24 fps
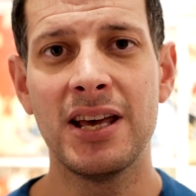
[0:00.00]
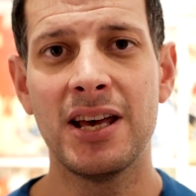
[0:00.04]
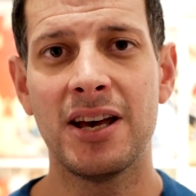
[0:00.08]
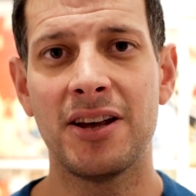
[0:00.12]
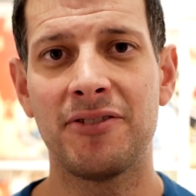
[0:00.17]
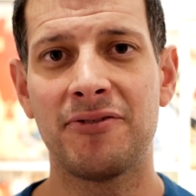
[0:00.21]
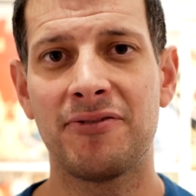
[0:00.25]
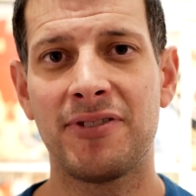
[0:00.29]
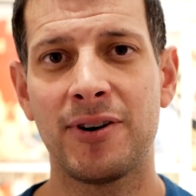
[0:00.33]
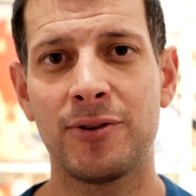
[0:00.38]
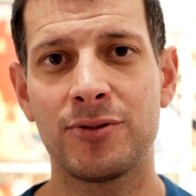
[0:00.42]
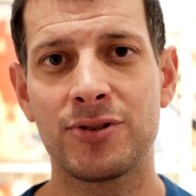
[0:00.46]

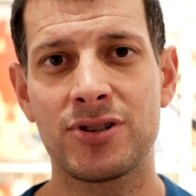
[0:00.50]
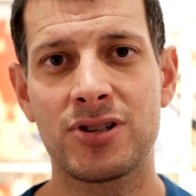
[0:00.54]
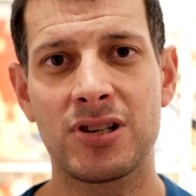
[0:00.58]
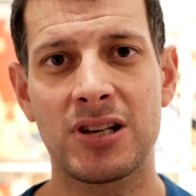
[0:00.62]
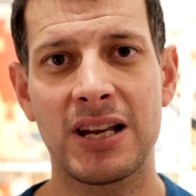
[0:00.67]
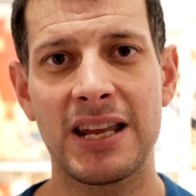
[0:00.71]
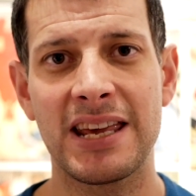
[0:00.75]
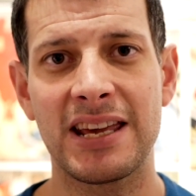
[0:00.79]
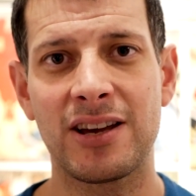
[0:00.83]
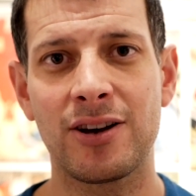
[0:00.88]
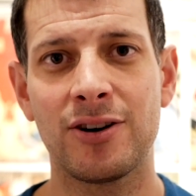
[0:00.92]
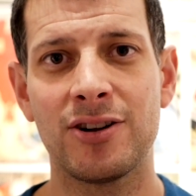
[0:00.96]
and felt
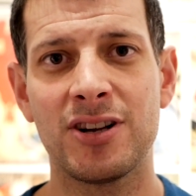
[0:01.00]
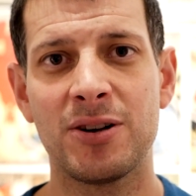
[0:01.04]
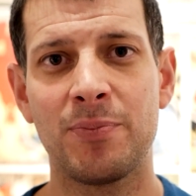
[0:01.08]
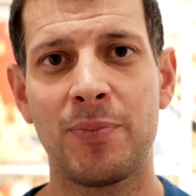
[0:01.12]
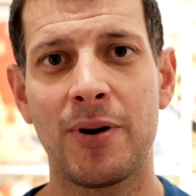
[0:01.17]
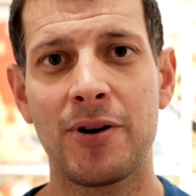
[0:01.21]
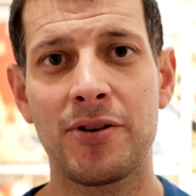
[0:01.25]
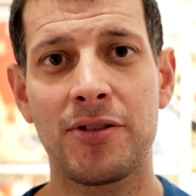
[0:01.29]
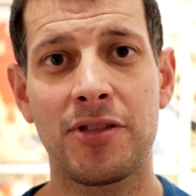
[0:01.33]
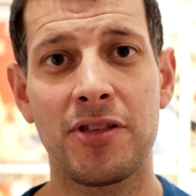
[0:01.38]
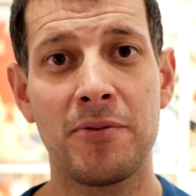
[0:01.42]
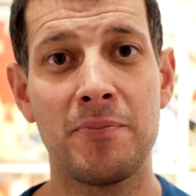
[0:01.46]
slick under
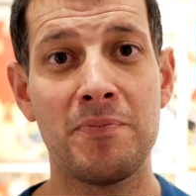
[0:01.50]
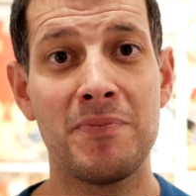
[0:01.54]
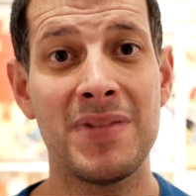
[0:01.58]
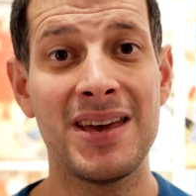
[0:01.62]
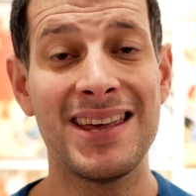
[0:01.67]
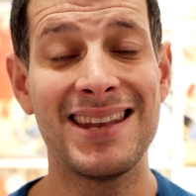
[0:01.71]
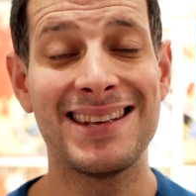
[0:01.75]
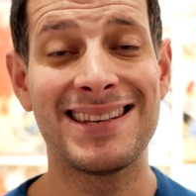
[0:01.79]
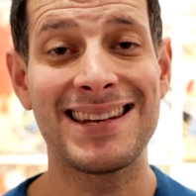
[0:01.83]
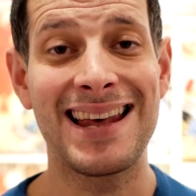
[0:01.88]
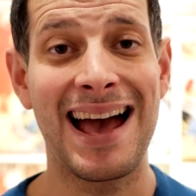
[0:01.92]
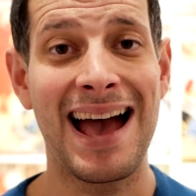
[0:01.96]
both the
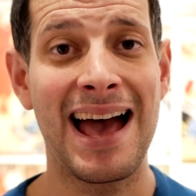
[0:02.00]
mitt